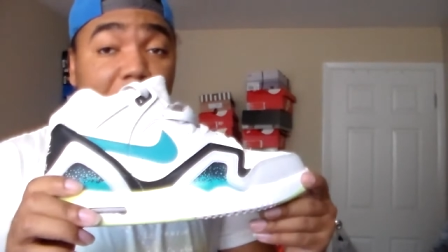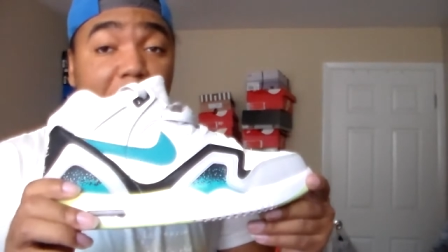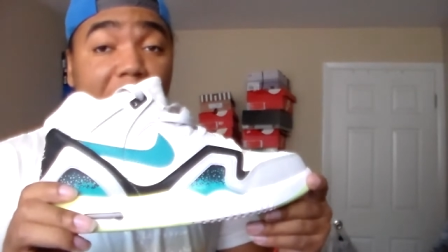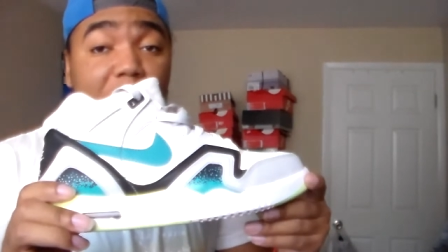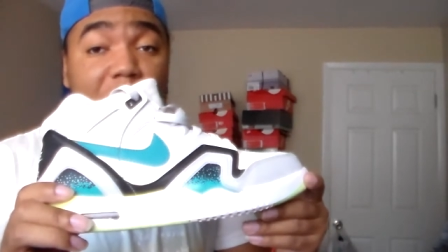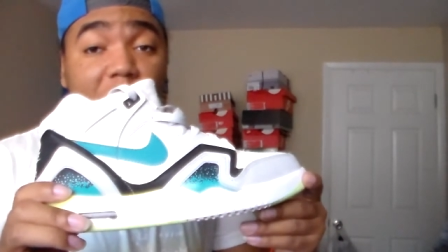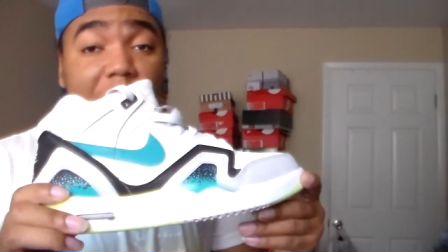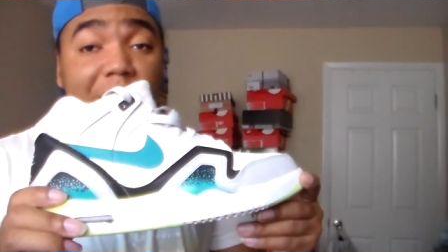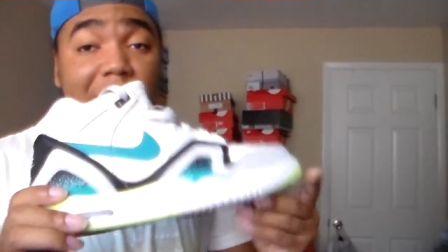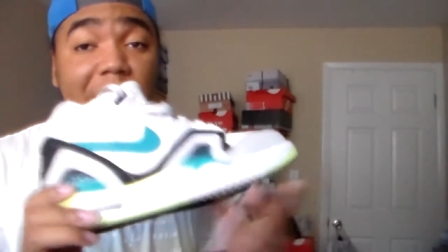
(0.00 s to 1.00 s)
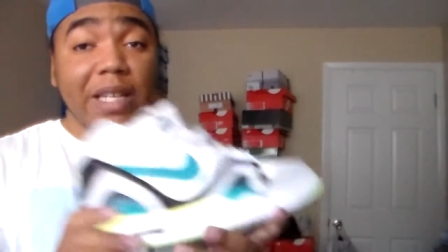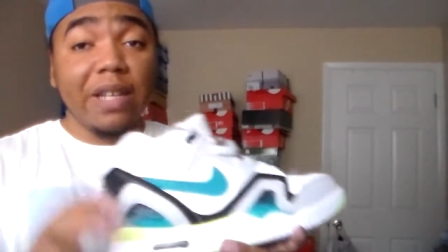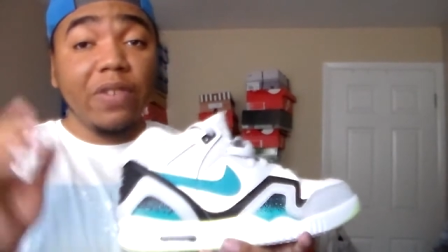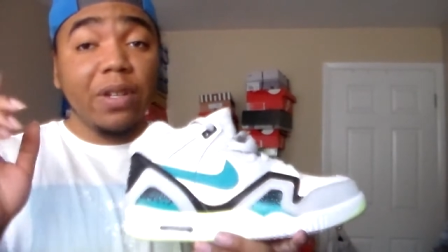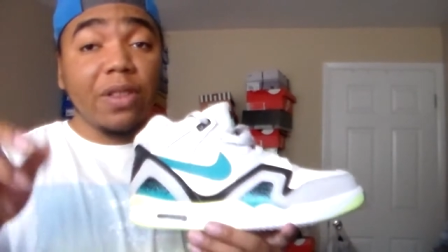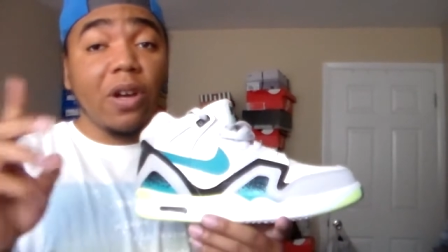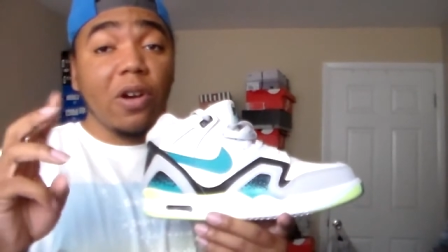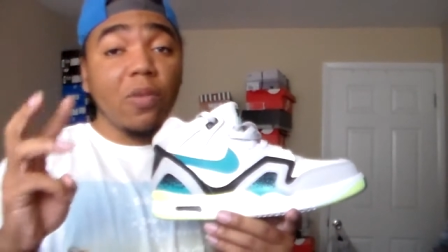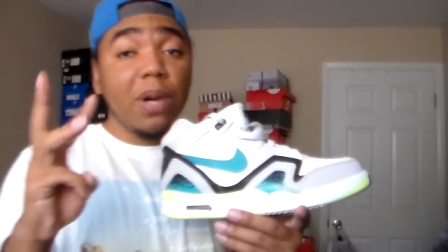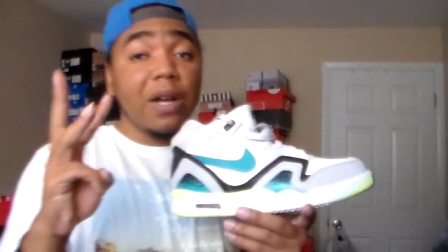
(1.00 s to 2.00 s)
model is crazy. Even the
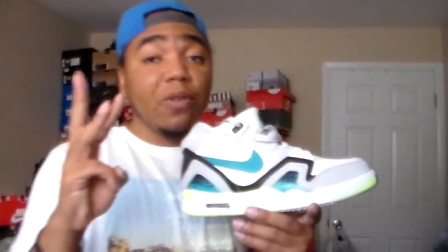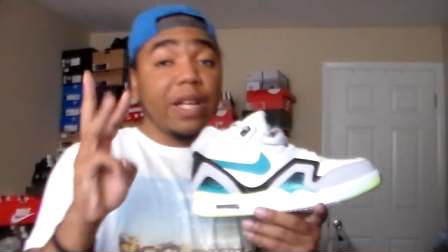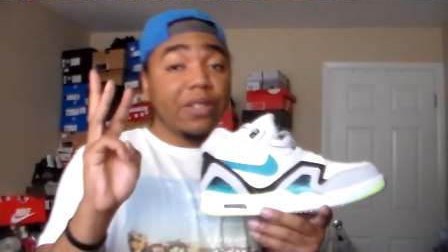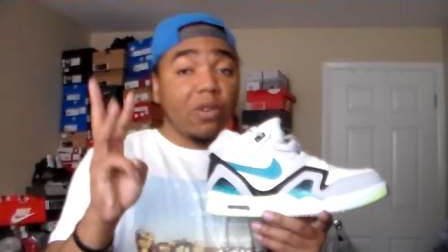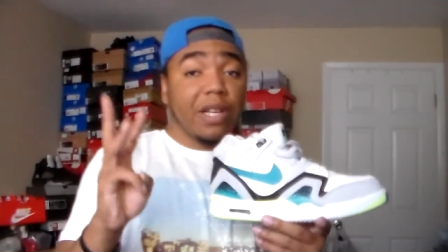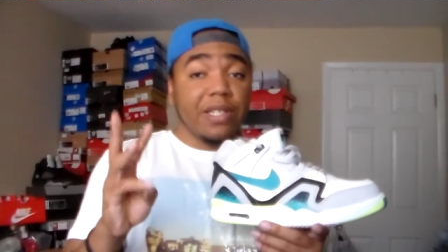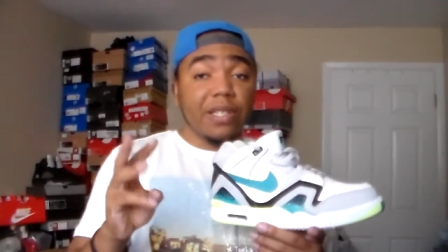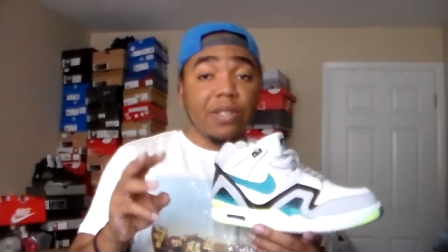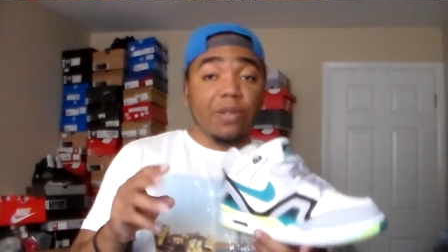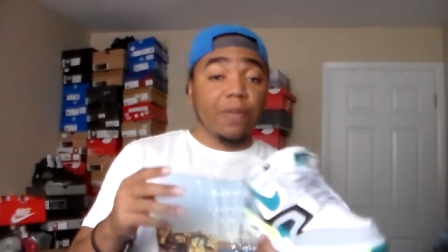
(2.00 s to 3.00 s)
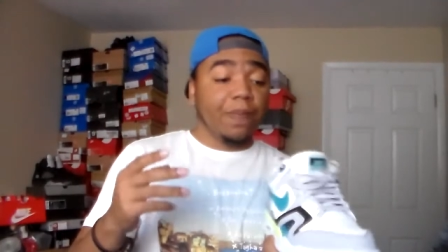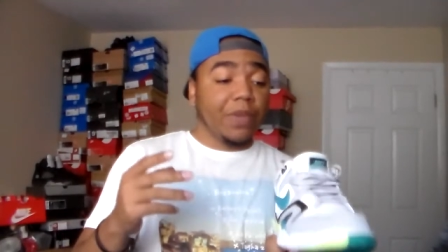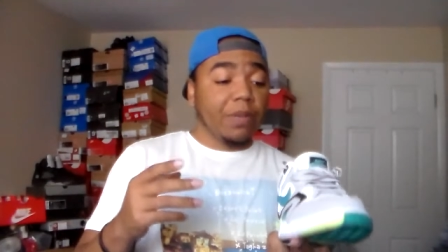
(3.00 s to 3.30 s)
third model, that's crazy too.